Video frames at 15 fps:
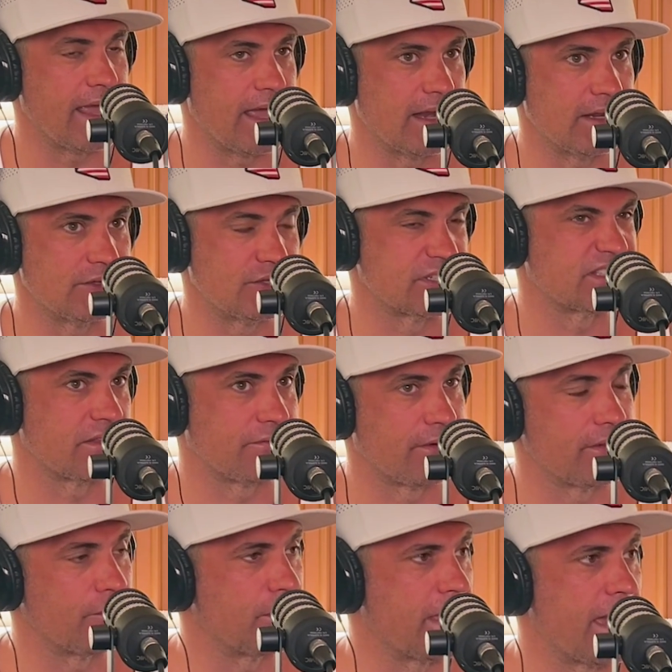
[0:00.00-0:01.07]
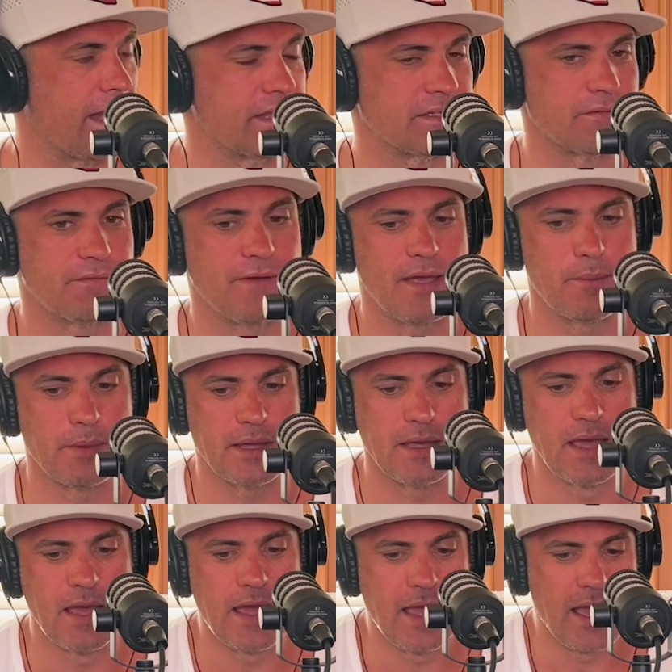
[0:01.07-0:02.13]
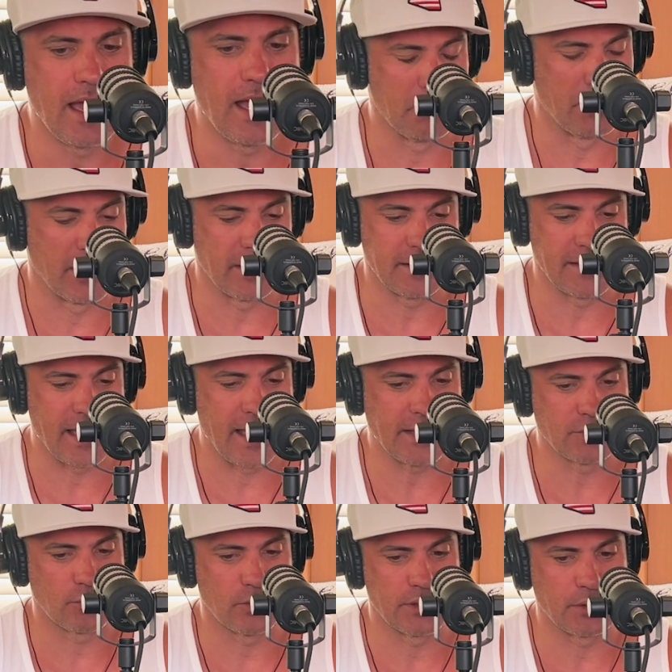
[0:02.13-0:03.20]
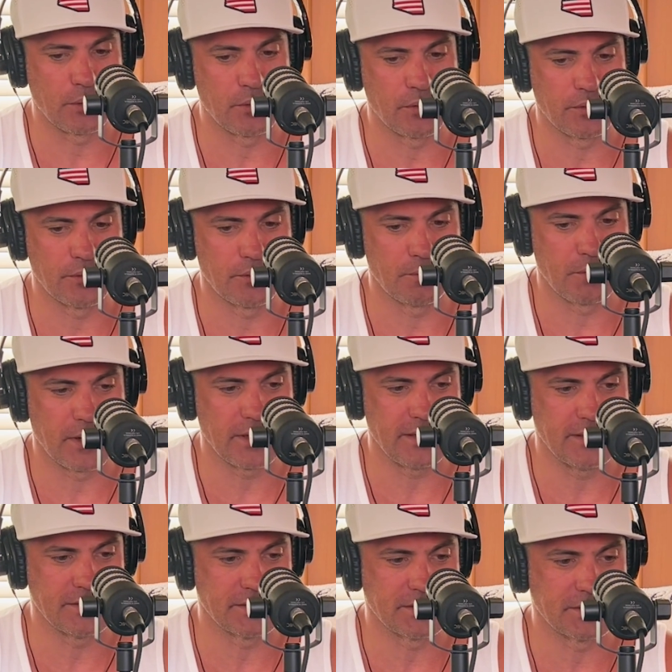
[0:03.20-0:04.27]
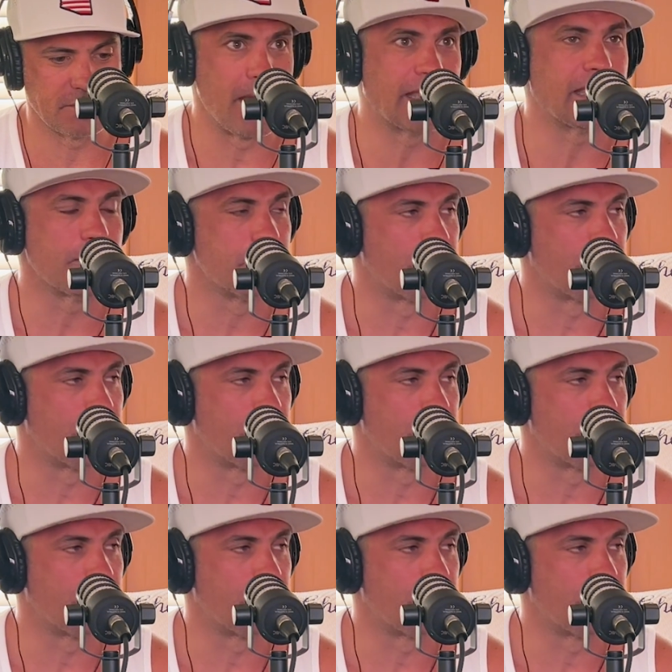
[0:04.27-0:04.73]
and just the fun that we had as a family. But yeah, I totally agree with you. Money it can